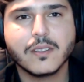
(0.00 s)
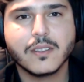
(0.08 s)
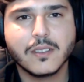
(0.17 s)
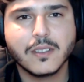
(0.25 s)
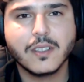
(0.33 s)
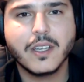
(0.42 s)

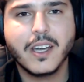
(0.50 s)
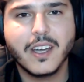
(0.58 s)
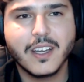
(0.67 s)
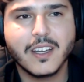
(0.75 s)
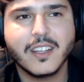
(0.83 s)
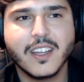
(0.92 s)

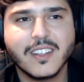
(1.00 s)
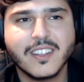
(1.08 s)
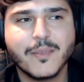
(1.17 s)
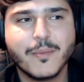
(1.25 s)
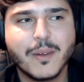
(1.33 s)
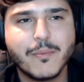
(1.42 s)

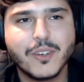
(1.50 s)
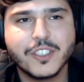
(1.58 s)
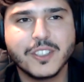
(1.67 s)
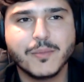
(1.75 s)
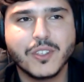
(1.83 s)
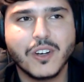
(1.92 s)
The
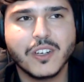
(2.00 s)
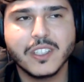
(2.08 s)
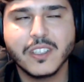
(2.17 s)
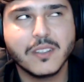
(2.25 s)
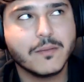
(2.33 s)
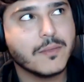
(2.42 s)
membership
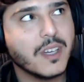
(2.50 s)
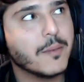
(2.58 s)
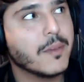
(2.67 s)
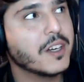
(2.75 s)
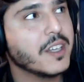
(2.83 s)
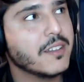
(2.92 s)
token.
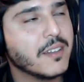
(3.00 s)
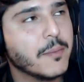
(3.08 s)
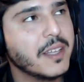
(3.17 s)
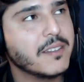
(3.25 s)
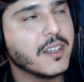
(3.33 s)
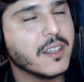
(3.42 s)
And Mark is
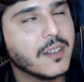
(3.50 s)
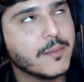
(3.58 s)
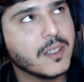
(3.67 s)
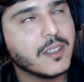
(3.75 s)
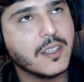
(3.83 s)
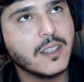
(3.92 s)
amazing. I
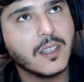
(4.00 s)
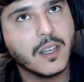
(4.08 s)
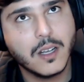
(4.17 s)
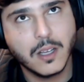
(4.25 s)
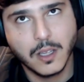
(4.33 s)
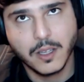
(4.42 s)
mean,
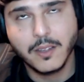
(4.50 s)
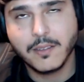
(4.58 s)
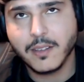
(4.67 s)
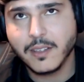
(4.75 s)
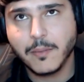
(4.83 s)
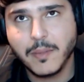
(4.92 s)

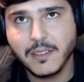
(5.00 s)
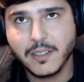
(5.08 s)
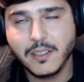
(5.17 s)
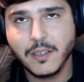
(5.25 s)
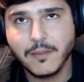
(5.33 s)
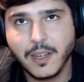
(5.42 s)
he's an
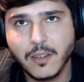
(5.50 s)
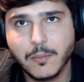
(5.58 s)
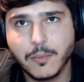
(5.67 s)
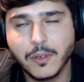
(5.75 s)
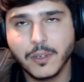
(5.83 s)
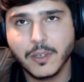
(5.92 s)
amazing
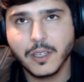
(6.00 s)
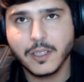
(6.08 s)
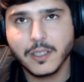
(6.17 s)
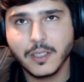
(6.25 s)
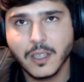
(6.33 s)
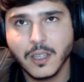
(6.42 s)
developer,
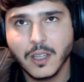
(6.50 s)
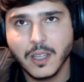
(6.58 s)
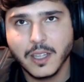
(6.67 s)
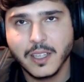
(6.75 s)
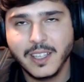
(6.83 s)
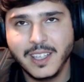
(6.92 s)
and
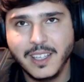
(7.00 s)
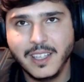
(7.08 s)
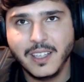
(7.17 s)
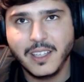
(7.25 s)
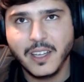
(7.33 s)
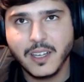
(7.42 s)

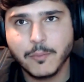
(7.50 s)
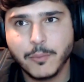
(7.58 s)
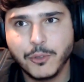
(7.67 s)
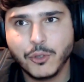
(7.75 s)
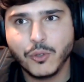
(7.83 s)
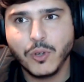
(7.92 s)
he can
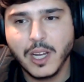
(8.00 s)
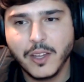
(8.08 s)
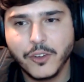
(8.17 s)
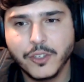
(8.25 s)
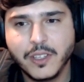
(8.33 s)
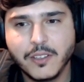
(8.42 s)
put
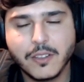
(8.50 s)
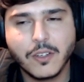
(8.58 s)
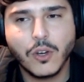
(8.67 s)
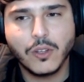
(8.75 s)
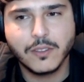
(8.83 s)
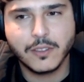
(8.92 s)
together these
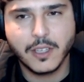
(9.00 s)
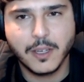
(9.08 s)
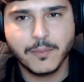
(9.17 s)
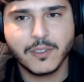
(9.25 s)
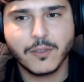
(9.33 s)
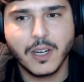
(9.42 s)

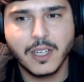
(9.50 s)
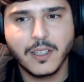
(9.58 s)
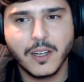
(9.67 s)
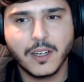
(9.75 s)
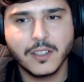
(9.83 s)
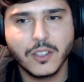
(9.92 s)
concepts, right,
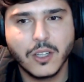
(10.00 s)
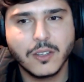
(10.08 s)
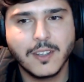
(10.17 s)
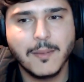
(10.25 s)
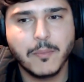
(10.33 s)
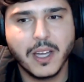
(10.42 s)
that are
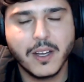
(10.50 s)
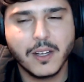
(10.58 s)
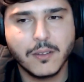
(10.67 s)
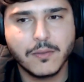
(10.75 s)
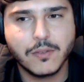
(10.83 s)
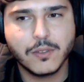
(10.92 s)
not
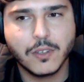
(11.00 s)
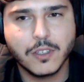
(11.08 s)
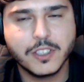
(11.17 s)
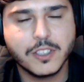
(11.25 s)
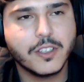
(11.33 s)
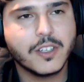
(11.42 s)
typical
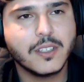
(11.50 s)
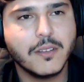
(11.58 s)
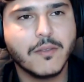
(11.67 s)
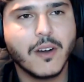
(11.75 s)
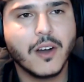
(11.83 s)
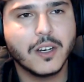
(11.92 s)
for
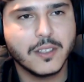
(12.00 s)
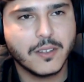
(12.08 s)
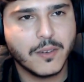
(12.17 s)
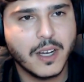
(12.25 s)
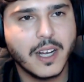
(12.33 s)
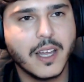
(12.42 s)
generative art,
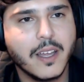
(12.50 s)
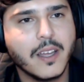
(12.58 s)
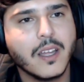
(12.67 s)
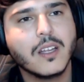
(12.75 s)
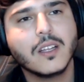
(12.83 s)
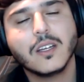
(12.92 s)
right,
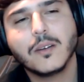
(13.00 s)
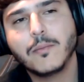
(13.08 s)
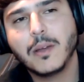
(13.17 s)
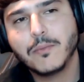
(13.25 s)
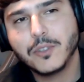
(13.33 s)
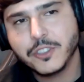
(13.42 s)
like
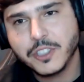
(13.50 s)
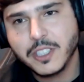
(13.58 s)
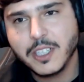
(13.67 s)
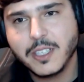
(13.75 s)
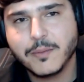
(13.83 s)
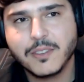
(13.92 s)

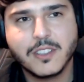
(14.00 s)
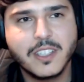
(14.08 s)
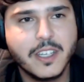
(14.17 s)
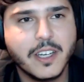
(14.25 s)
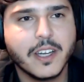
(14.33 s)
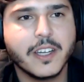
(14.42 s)
memberships,
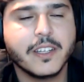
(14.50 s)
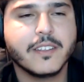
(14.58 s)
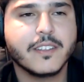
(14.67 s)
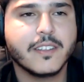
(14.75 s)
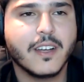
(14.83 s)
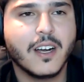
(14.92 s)
tickets.